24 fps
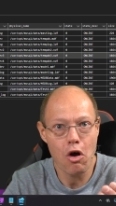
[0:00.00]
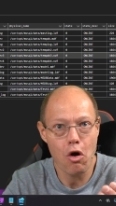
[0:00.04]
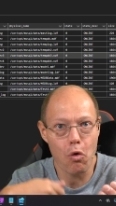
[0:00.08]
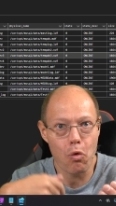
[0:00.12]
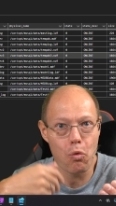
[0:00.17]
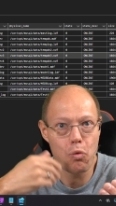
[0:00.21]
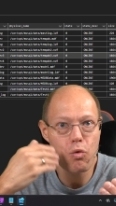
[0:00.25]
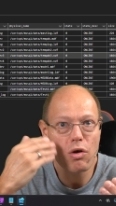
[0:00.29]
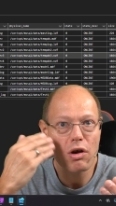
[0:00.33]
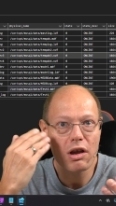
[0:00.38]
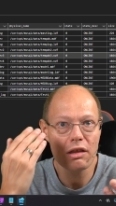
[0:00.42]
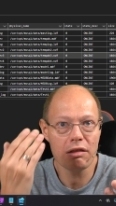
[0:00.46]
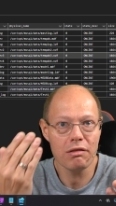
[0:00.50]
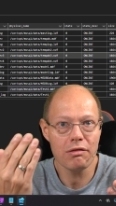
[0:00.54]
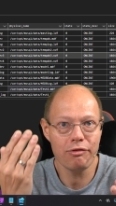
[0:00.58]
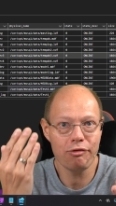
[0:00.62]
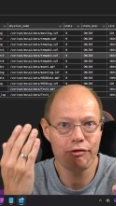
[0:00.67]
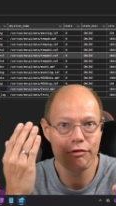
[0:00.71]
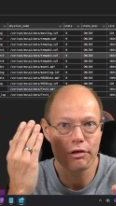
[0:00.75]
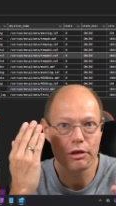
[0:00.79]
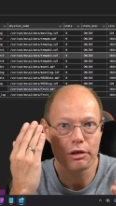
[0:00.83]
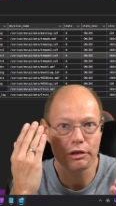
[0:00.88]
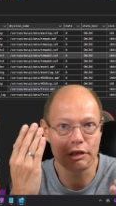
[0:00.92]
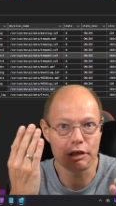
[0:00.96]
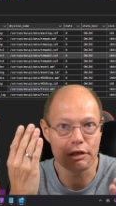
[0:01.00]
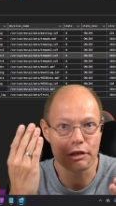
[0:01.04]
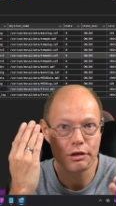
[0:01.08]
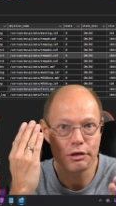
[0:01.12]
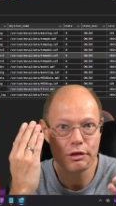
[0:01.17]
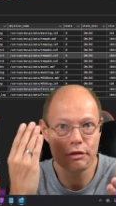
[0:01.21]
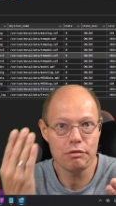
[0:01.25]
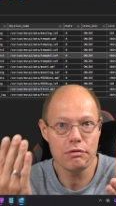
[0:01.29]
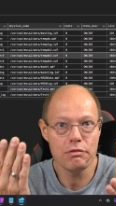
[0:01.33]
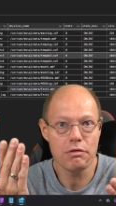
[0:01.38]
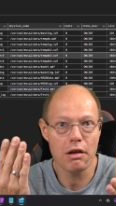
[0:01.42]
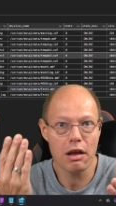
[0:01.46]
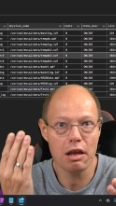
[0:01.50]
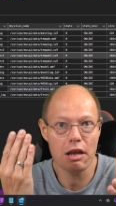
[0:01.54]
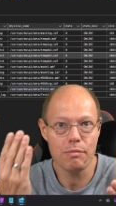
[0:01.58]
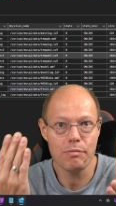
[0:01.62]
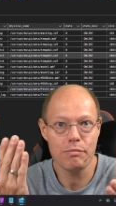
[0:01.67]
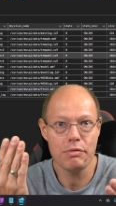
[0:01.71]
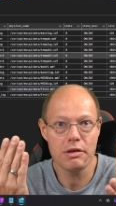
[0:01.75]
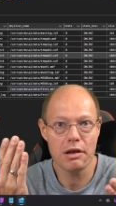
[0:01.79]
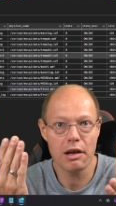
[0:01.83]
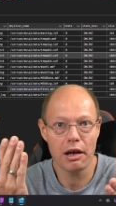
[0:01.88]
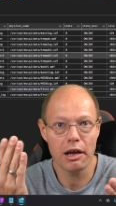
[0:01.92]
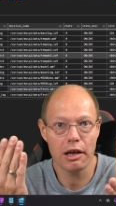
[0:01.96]

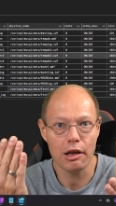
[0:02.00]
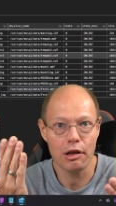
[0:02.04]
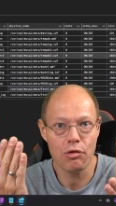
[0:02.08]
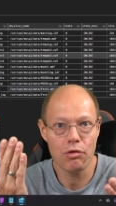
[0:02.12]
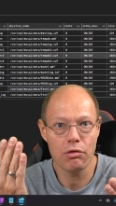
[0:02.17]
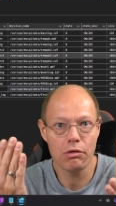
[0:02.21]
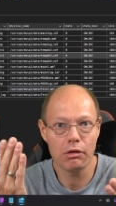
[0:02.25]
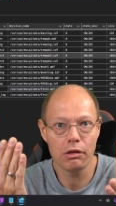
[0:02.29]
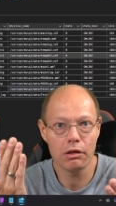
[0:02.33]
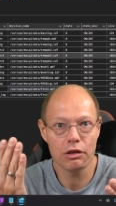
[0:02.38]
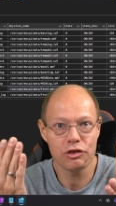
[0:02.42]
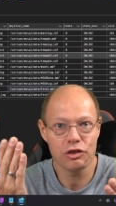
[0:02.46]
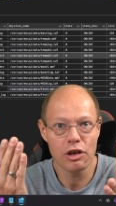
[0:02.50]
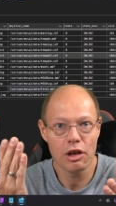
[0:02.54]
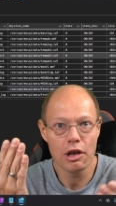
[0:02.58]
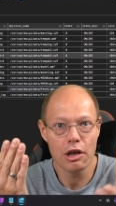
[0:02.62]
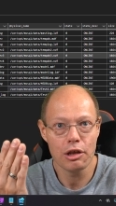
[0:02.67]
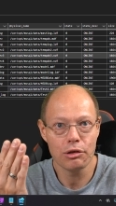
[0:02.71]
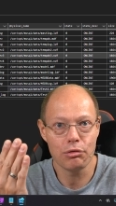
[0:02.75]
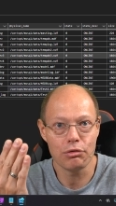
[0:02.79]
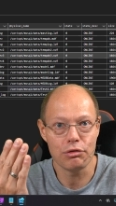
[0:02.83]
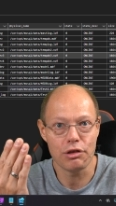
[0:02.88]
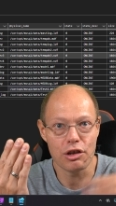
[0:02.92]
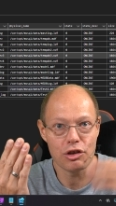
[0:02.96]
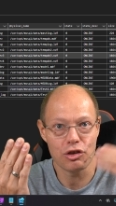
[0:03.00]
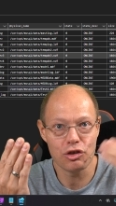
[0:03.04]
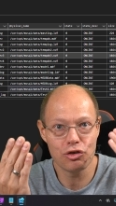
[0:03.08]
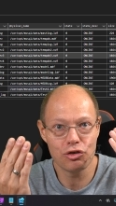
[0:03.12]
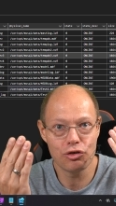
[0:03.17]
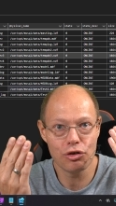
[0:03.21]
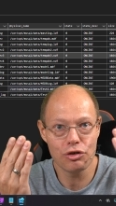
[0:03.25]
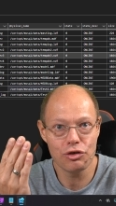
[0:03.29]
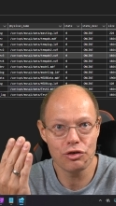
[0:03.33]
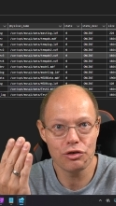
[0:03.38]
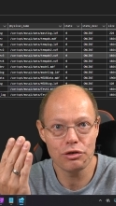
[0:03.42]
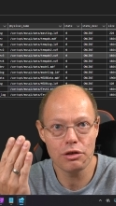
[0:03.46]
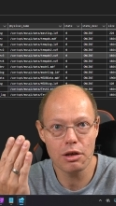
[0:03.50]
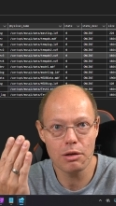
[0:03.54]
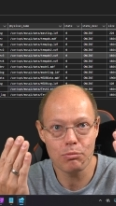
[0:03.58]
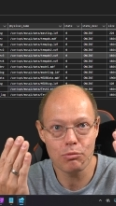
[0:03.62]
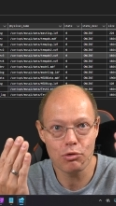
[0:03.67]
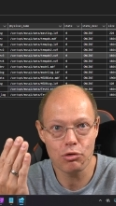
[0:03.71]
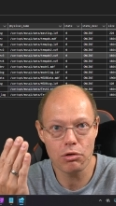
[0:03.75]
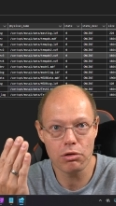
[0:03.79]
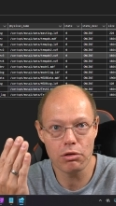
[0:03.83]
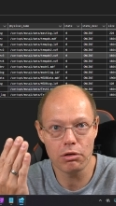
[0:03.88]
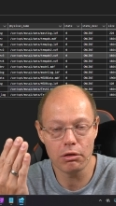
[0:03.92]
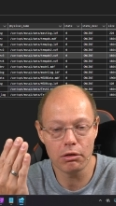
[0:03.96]
Win32 API calls to the system
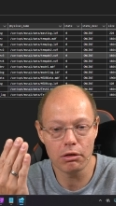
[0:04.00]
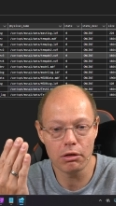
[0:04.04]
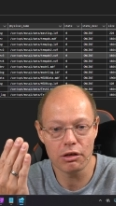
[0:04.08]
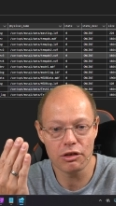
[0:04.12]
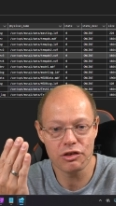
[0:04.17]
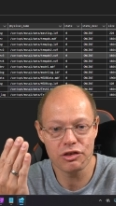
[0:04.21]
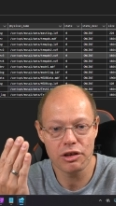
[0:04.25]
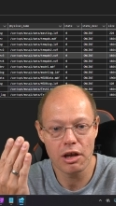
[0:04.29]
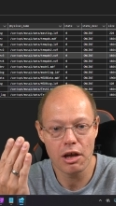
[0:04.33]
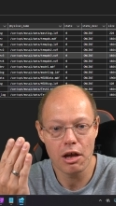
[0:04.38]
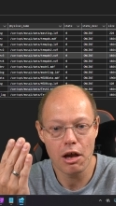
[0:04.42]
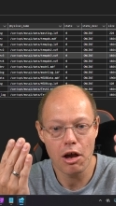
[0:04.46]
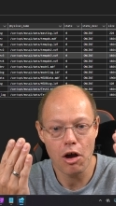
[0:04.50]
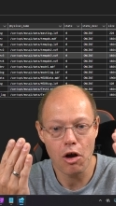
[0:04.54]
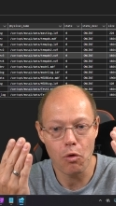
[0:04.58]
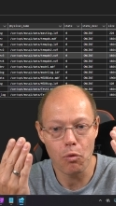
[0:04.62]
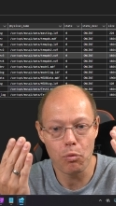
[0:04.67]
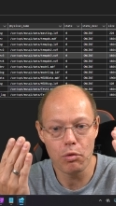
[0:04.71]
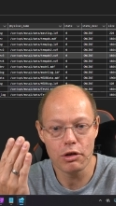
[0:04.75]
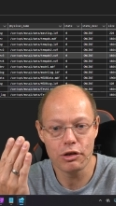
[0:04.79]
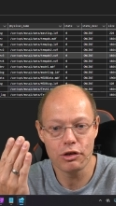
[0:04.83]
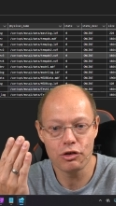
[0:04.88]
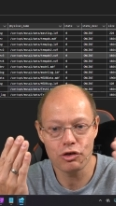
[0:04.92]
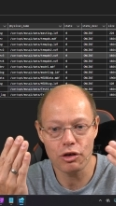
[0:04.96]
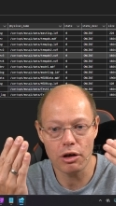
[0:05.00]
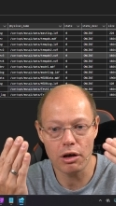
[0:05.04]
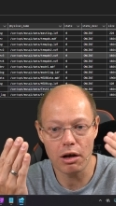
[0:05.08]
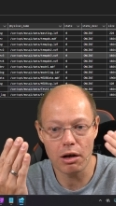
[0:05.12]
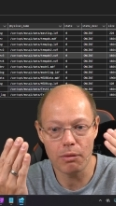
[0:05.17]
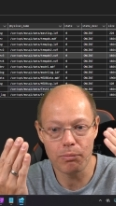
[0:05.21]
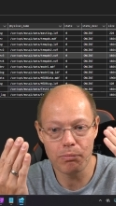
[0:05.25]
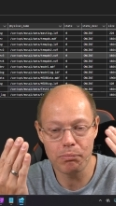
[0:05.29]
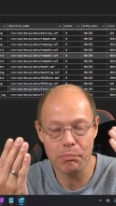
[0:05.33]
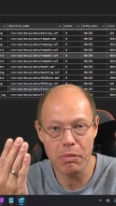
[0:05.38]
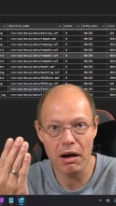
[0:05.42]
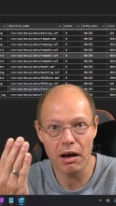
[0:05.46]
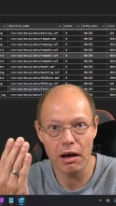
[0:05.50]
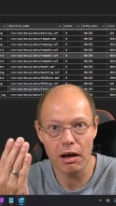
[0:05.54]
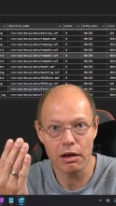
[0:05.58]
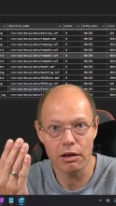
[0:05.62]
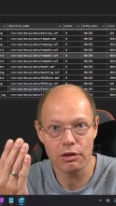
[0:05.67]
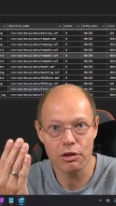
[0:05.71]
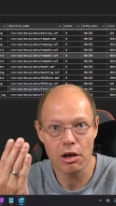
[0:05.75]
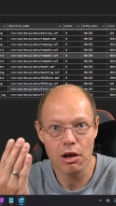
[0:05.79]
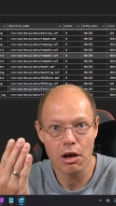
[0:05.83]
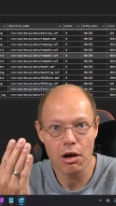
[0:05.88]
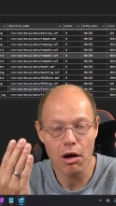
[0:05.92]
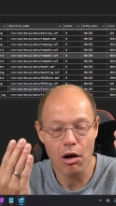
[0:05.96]
calls which are
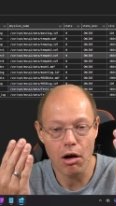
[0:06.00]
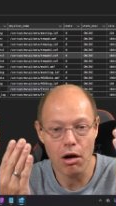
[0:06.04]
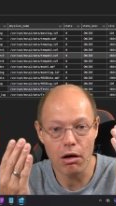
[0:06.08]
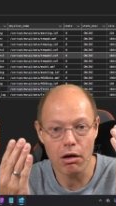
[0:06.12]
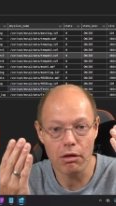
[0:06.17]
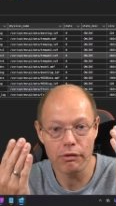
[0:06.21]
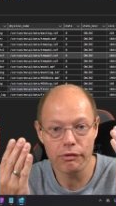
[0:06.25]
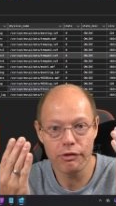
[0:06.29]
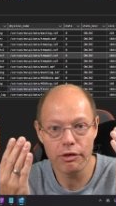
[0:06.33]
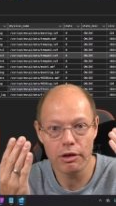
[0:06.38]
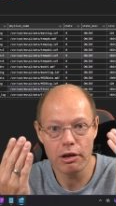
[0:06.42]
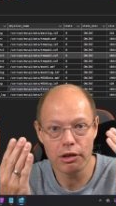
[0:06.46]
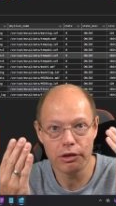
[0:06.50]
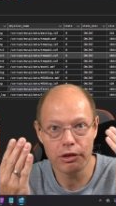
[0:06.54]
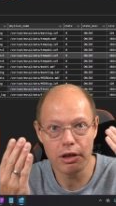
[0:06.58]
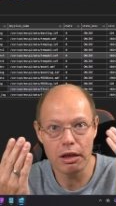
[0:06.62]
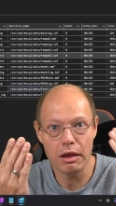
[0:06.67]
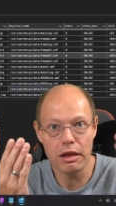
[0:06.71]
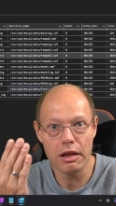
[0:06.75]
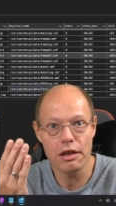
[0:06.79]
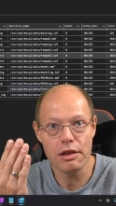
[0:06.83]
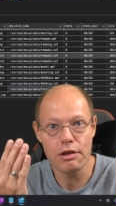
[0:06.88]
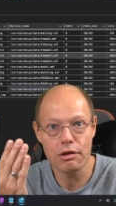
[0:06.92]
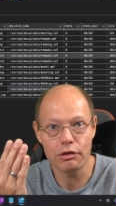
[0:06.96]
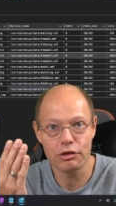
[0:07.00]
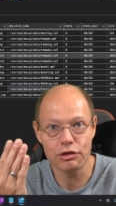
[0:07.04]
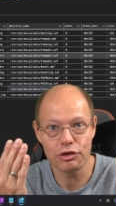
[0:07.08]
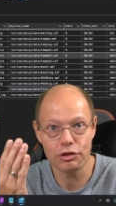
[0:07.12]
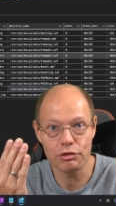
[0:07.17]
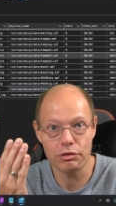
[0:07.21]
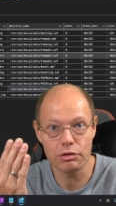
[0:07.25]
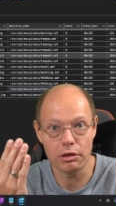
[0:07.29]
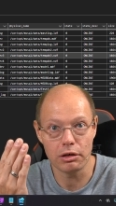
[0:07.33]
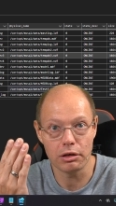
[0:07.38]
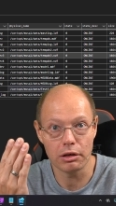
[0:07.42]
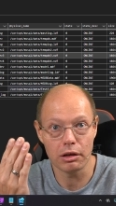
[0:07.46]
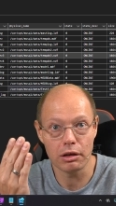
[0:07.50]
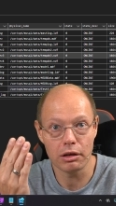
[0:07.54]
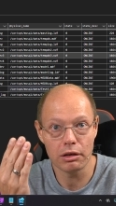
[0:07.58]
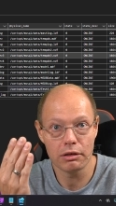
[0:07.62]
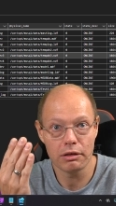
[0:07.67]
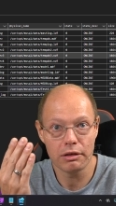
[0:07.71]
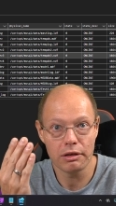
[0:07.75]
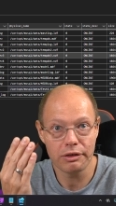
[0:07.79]
part of the Linux kernel.